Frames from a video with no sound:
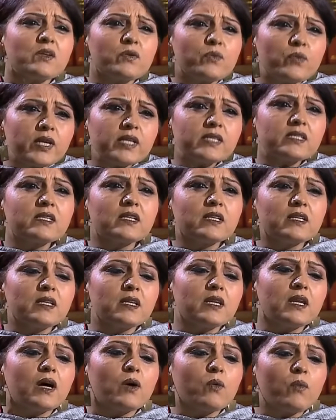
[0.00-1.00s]
the
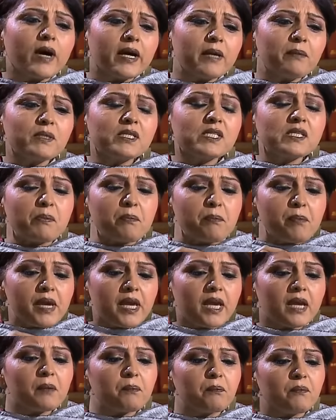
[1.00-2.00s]
reason uh, why Mr.
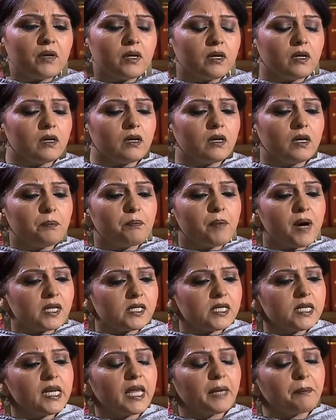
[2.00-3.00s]
Baig, uh, a
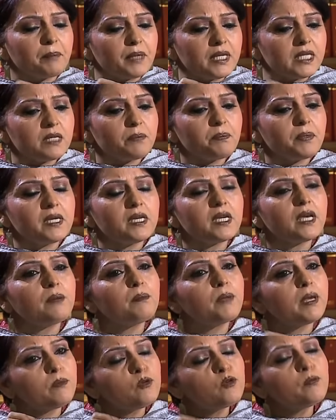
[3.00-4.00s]
party like PDP
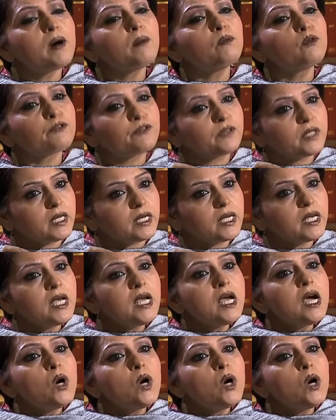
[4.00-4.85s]
and Mehbooba Mufti,